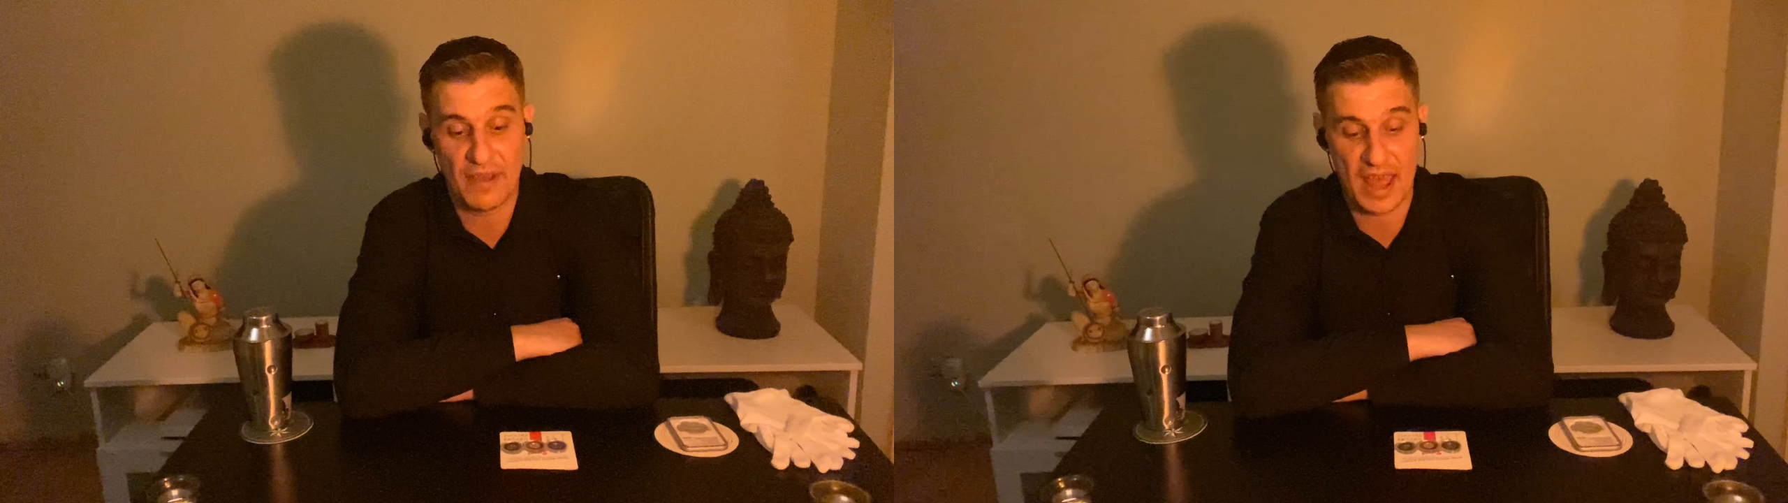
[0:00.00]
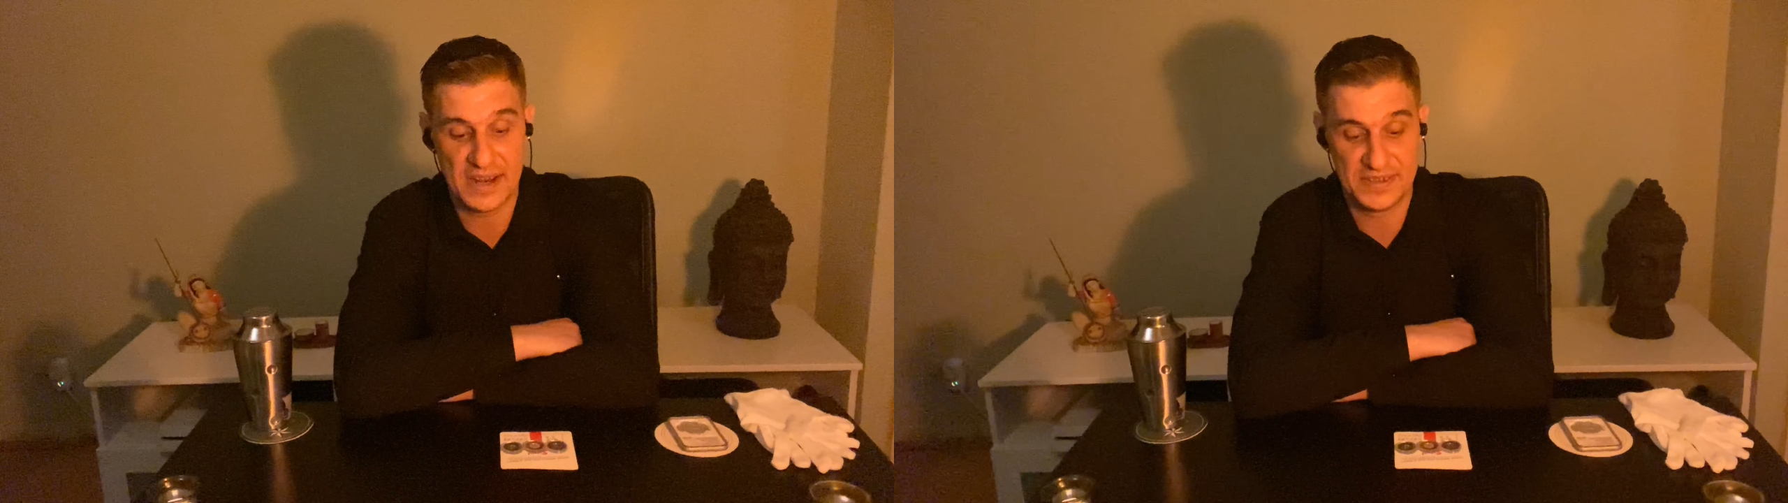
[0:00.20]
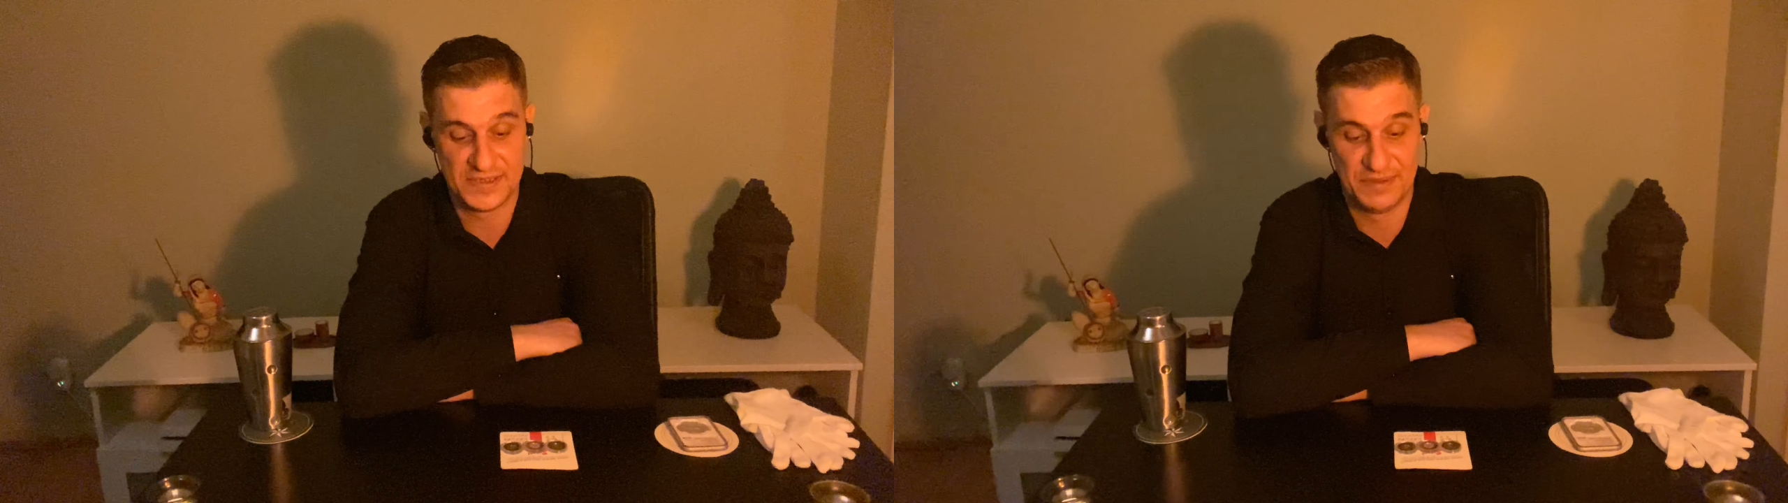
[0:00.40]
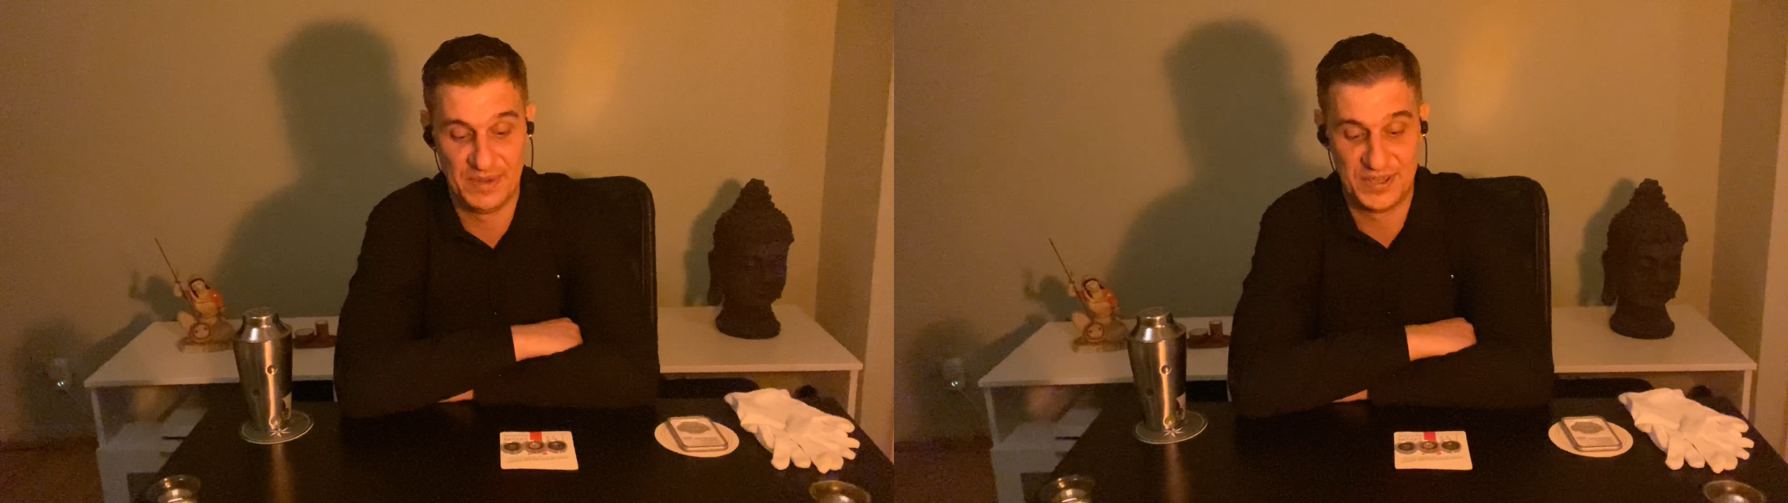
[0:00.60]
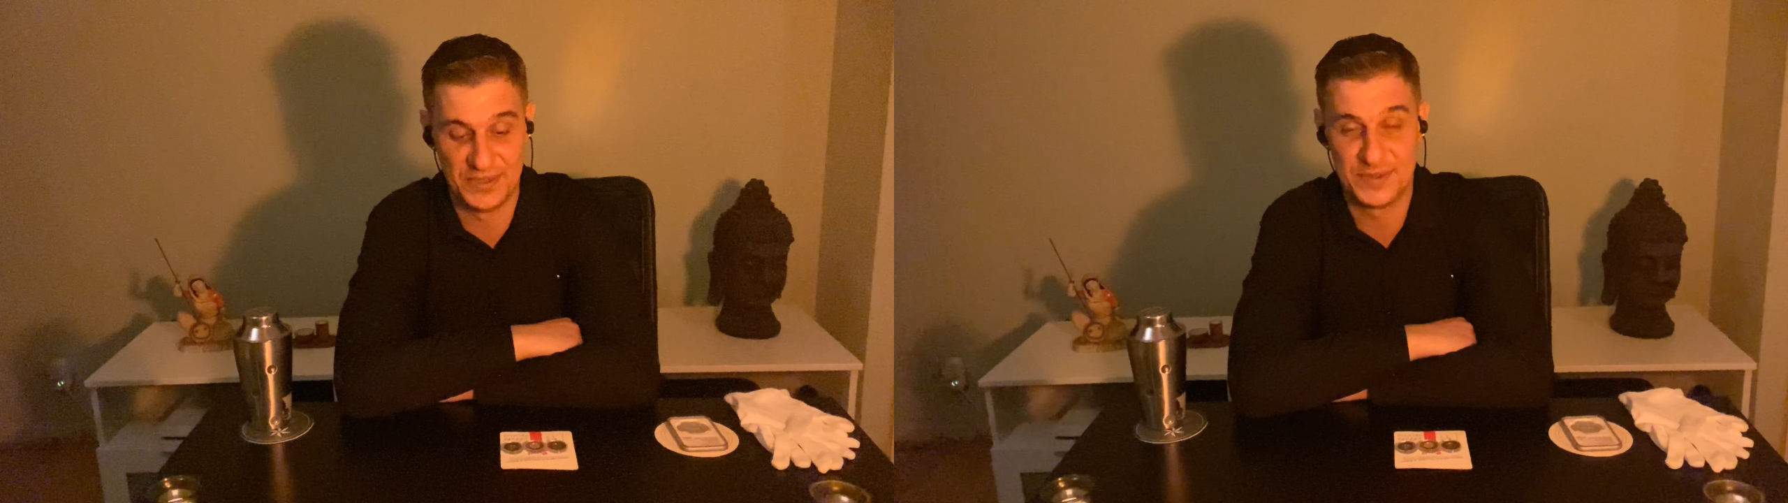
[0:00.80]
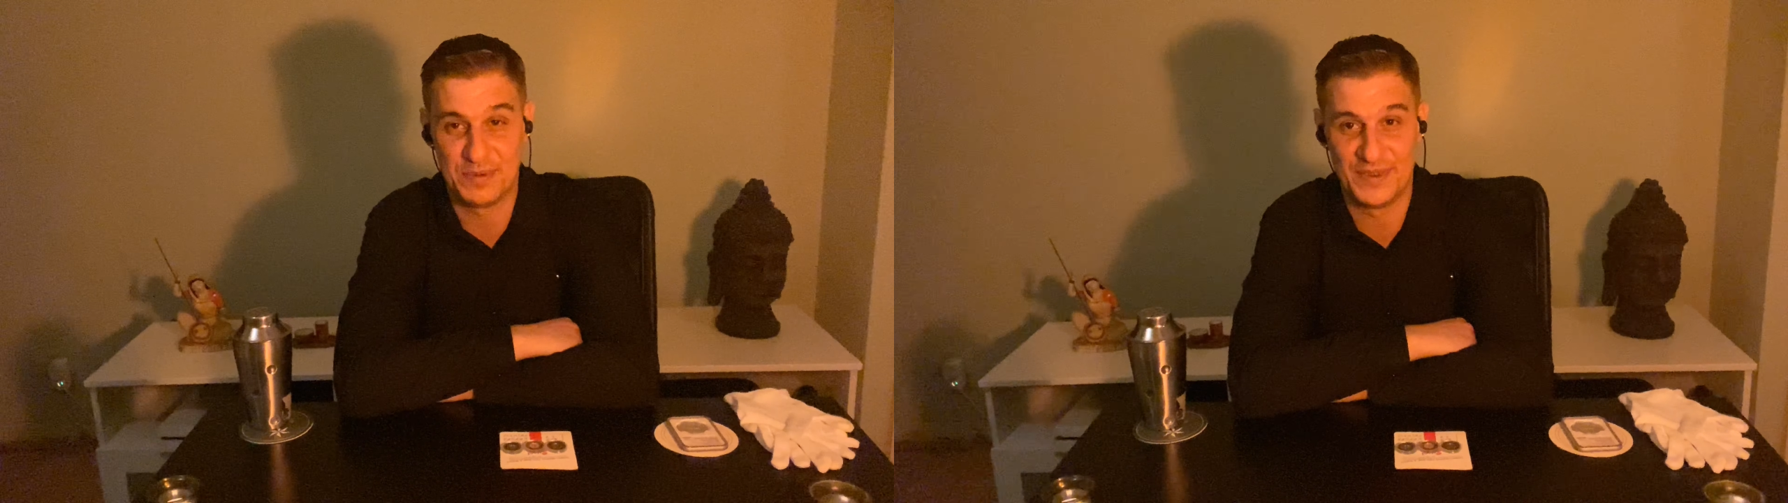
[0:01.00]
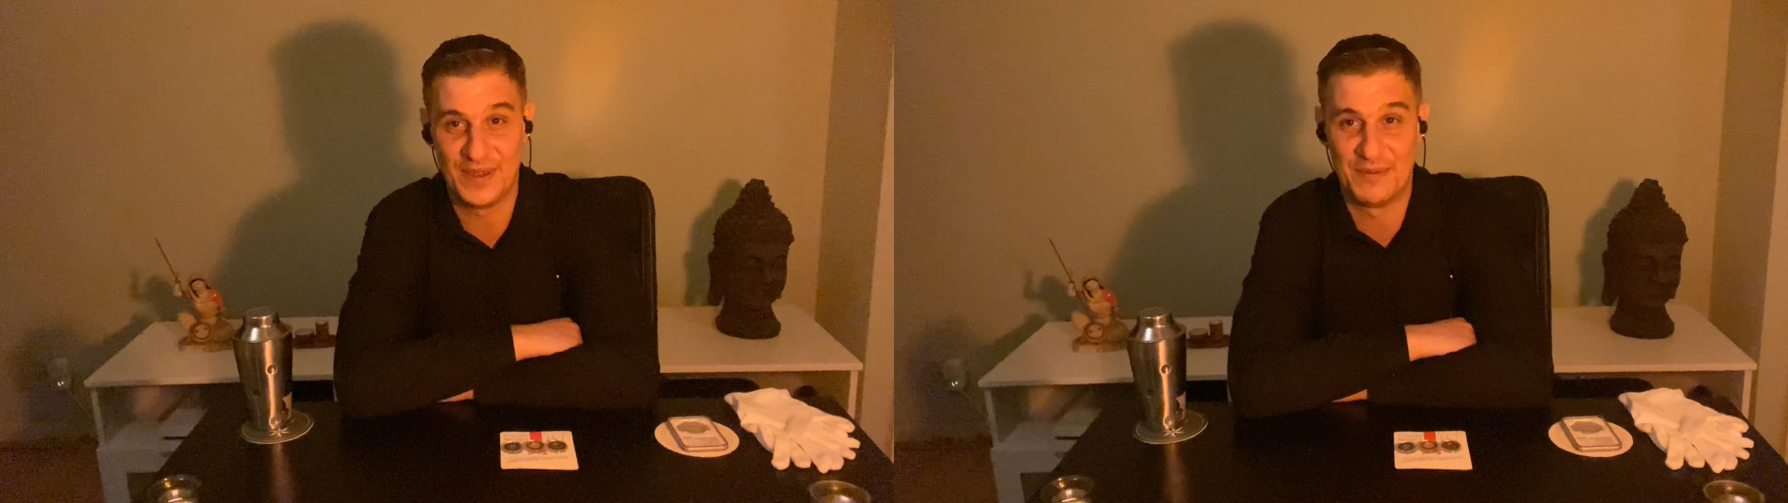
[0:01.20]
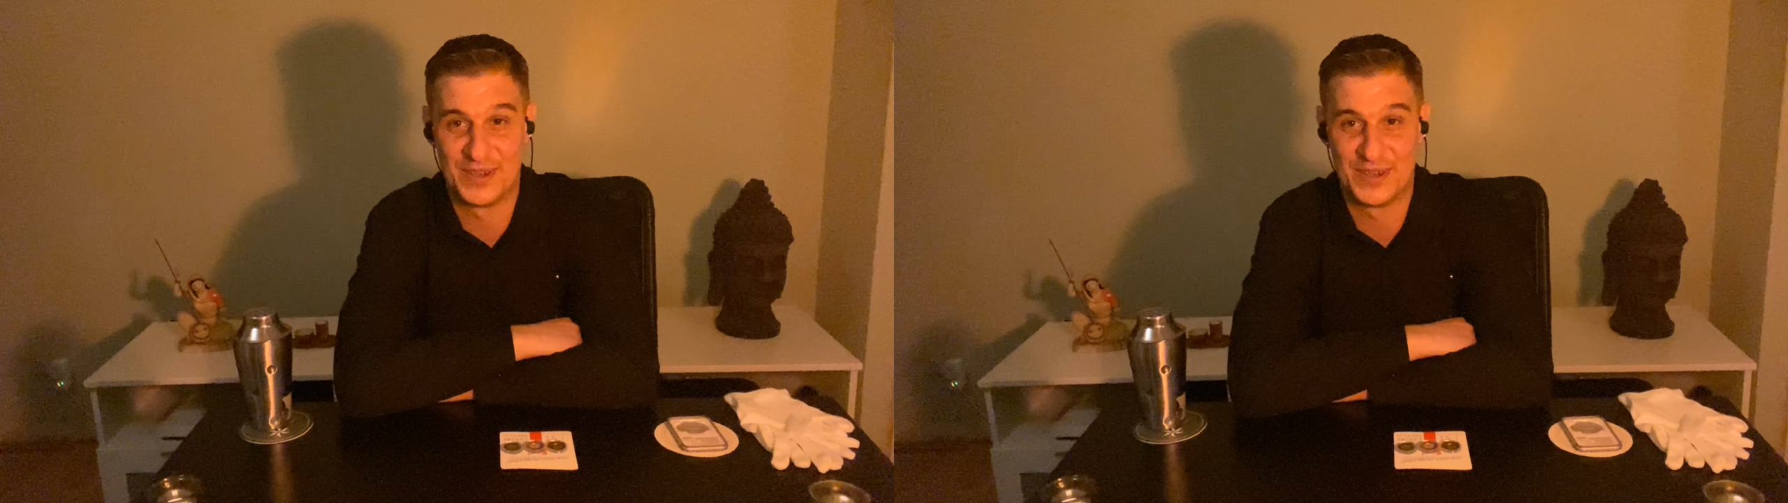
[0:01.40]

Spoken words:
had some issues with it,